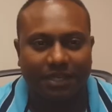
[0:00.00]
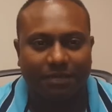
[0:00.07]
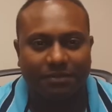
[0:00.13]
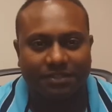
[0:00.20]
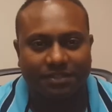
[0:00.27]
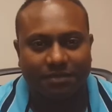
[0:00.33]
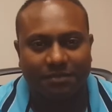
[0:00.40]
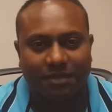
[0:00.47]
My name
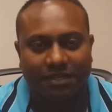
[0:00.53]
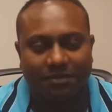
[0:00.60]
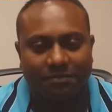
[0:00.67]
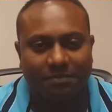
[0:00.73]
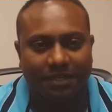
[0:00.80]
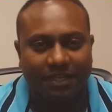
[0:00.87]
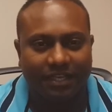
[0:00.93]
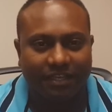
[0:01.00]
is Kremalin
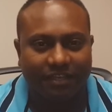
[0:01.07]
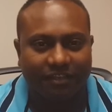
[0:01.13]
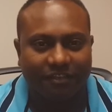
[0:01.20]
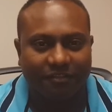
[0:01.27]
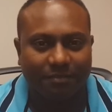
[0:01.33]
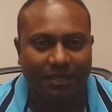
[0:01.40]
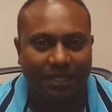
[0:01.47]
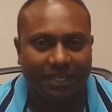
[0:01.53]
Pillay.
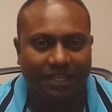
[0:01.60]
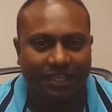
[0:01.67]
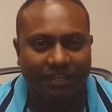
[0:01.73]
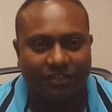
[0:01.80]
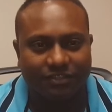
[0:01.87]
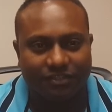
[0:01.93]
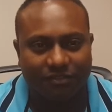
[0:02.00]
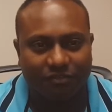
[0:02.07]
I've been in the
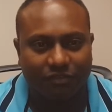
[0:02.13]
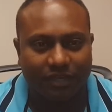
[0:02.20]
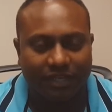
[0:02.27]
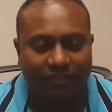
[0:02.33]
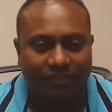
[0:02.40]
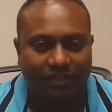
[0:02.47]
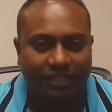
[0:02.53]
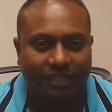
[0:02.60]
industry for
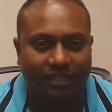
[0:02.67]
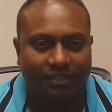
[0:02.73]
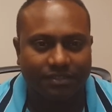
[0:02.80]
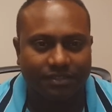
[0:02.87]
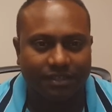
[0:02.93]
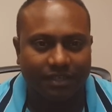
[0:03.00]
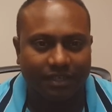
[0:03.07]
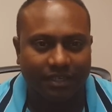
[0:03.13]
11
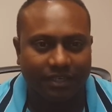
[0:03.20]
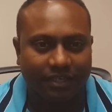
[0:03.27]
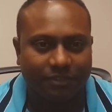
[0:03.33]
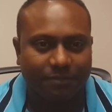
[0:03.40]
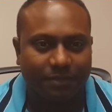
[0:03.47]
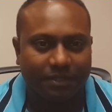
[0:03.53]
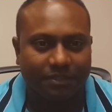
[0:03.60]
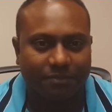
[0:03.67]
years and
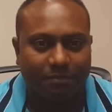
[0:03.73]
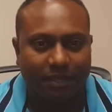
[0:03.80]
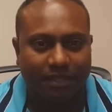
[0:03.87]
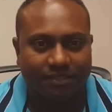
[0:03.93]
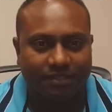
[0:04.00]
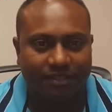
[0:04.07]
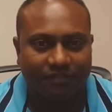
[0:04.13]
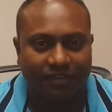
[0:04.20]
spent the
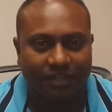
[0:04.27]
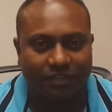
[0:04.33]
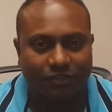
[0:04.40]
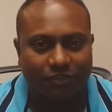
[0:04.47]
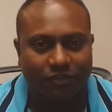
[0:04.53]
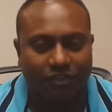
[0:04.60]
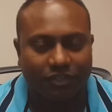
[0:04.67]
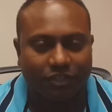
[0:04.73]
past 7 at
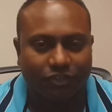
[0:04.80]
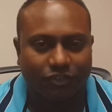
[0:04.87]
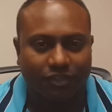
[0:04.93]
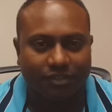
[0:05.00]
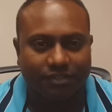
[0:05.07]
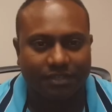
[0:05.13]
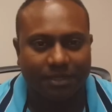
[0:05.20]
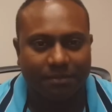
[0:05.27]
Zurich
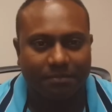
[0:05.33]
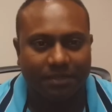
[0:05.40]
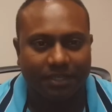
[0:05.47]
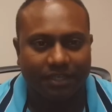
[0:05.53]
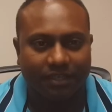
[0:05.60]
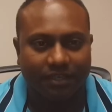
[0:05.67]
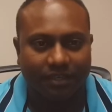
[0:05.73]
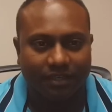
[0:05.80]
Insurance Company.